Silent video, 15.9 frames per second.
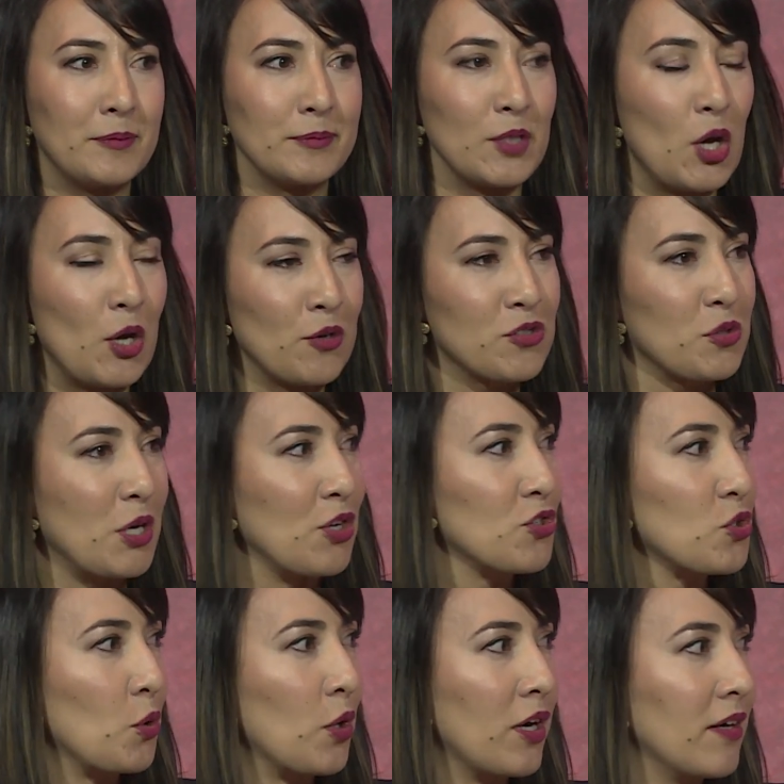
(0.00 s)
long story
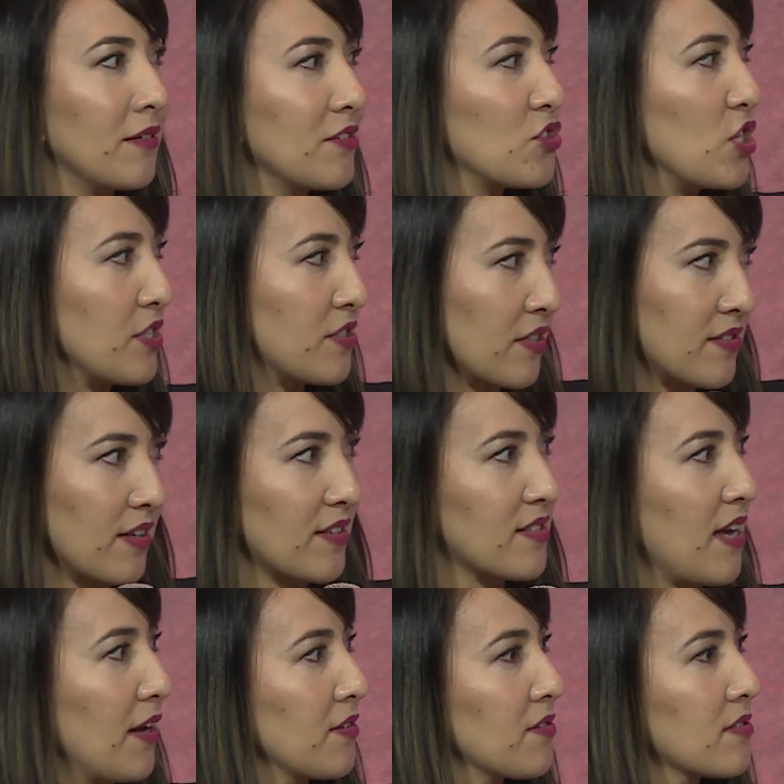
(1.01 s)
short, she's a
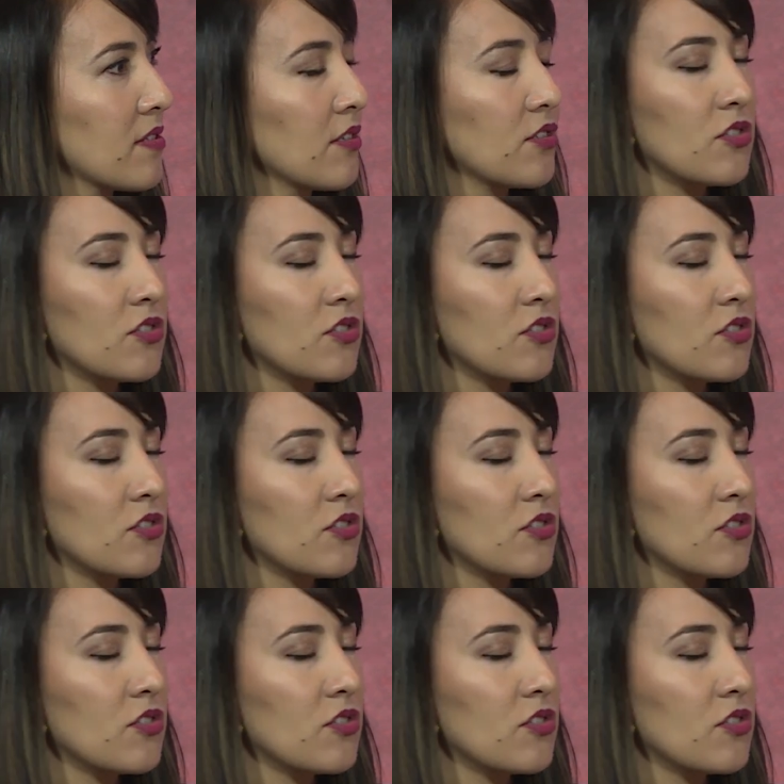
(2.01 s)
success.